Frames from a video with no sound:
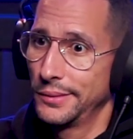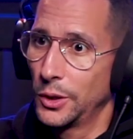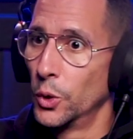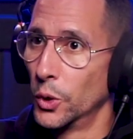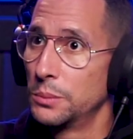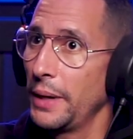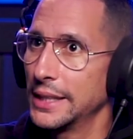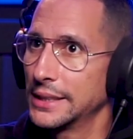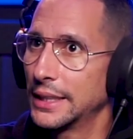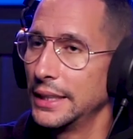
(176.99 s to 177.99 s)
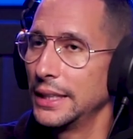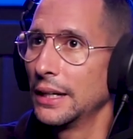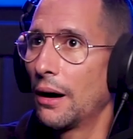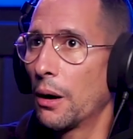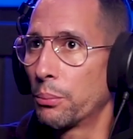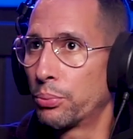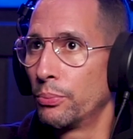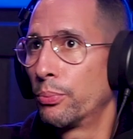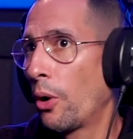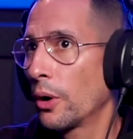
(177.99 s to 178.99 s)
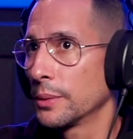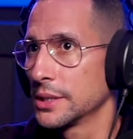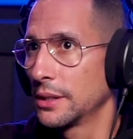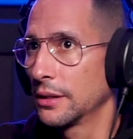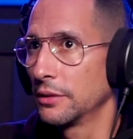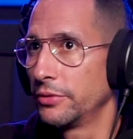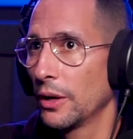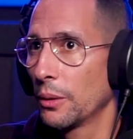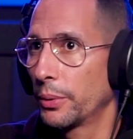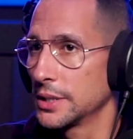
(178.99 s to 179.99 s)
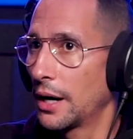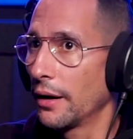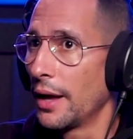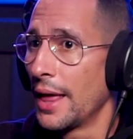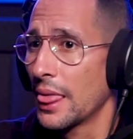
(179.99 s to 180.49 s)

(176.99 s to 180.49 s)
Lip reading: good basically our programmers and our developers are,